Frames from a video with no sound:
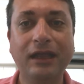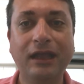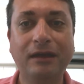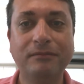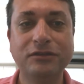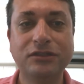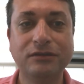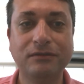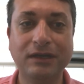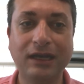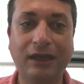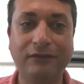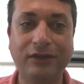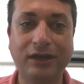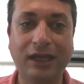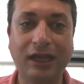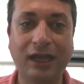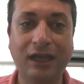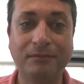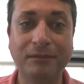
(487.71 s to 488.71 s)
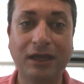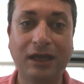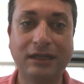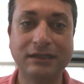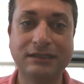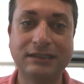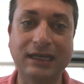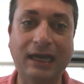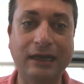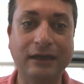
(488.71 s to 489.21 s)
to 11 a.m. on
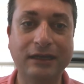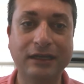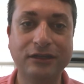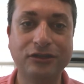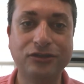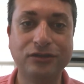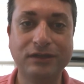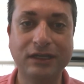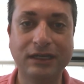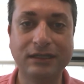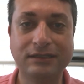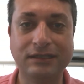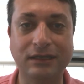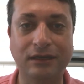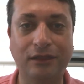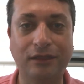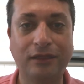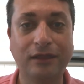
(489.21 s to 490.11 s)
Saturday, June 18th.